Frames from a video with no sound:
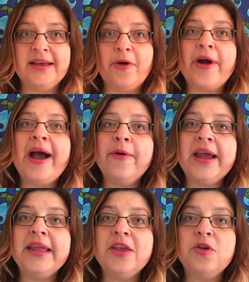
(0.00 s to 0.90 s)
Or how
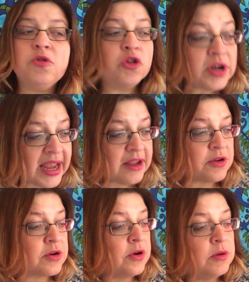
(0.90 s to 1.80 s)
can you look at
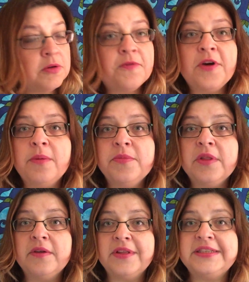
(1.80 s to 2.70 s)
your goal from
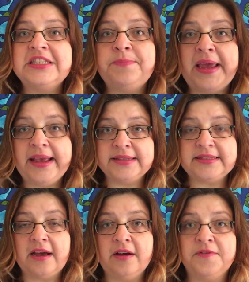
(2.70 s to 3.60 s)
the
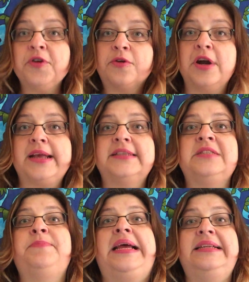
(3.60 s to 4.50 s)
space of your
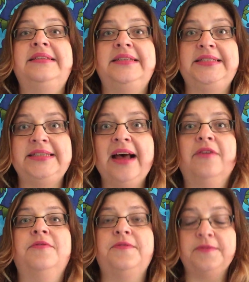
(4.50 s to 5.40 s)
expanded
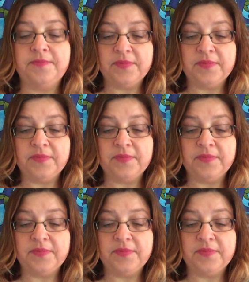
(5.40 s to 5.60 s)
self?